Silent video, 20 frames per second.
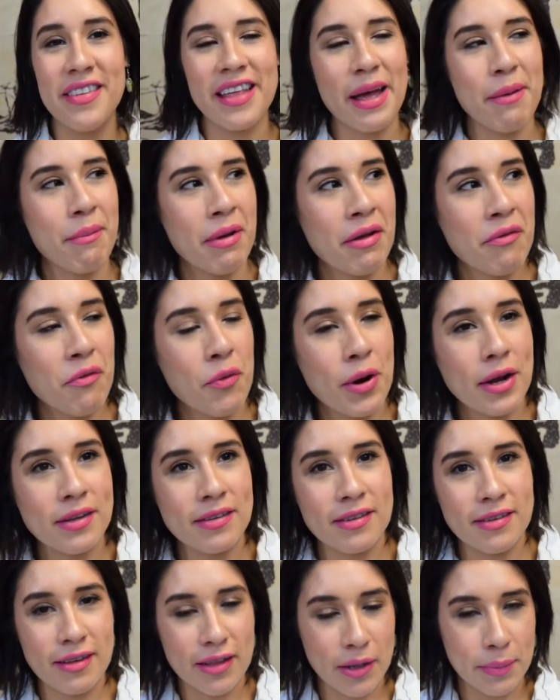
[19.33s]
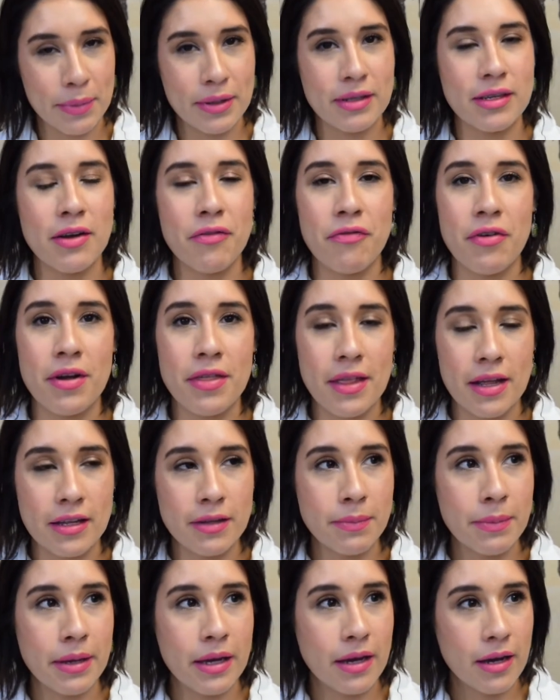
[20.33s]
that my voice is a little bit different. That's
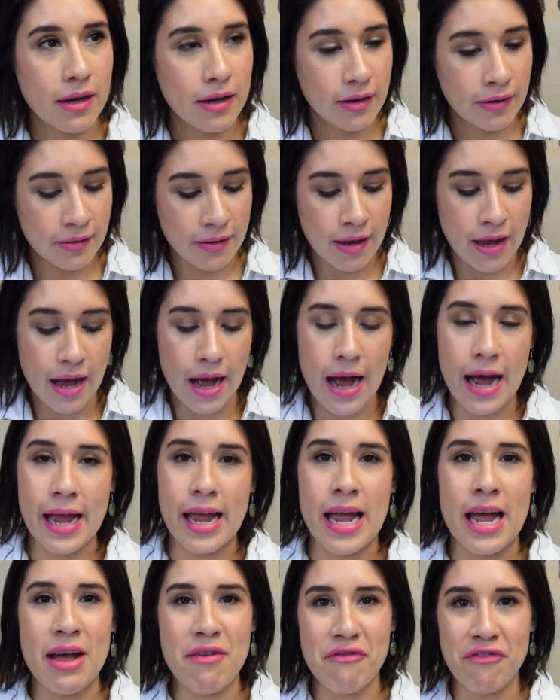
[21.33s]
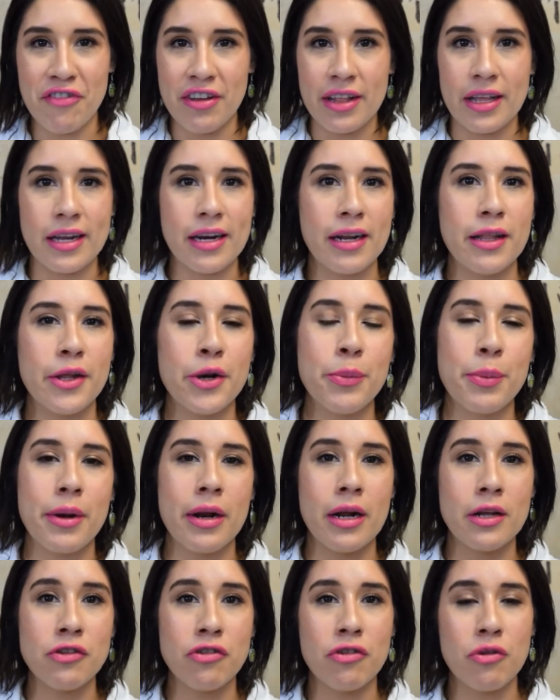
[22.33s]
because I am feeling a little
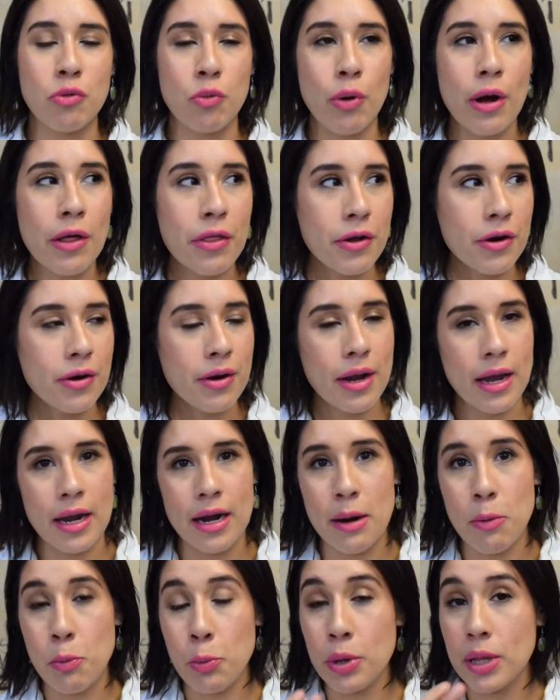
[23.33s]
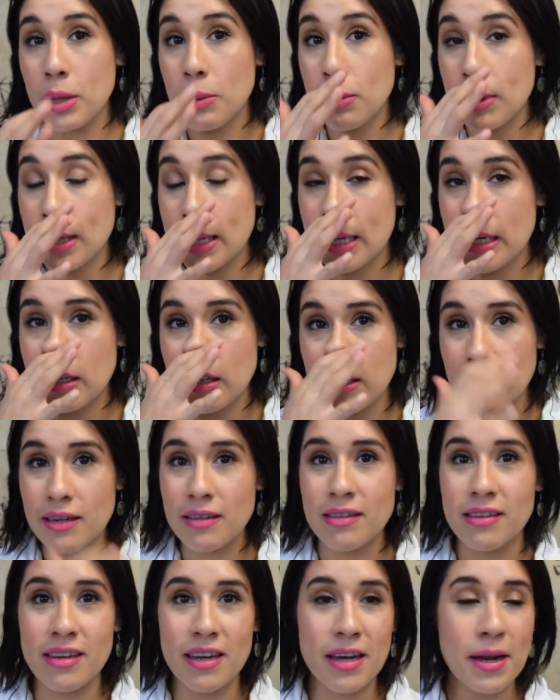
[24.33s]
bit under the weather and I'm really, really
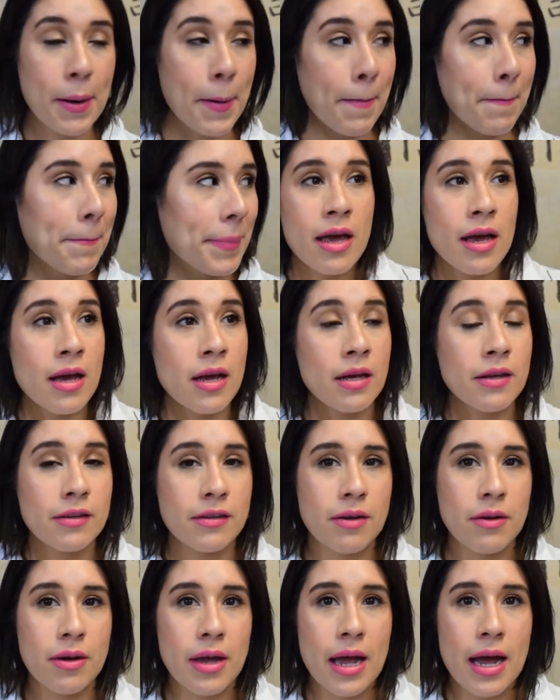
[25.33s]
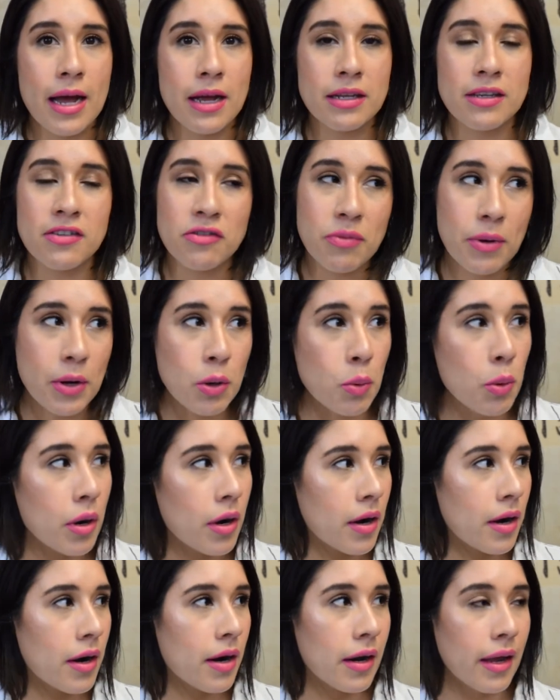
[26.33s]
congested. So yeah, I just went to
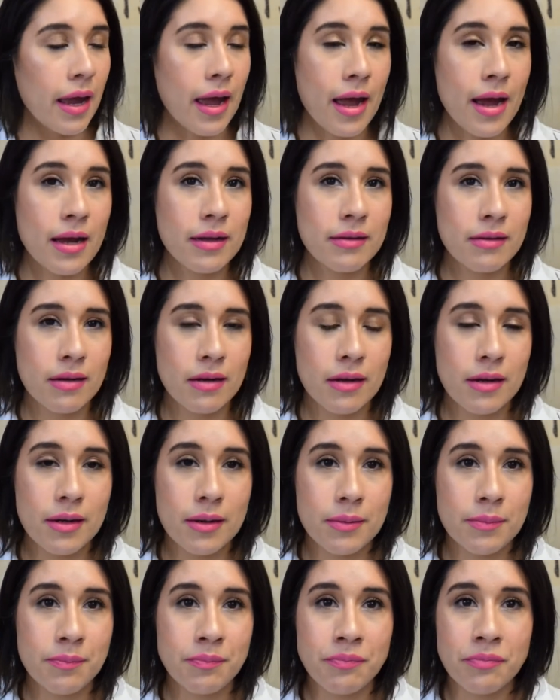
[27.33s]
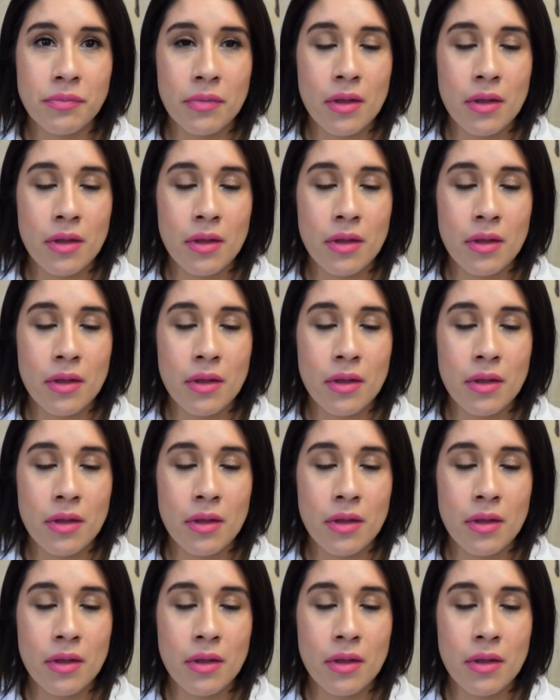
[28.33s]
work and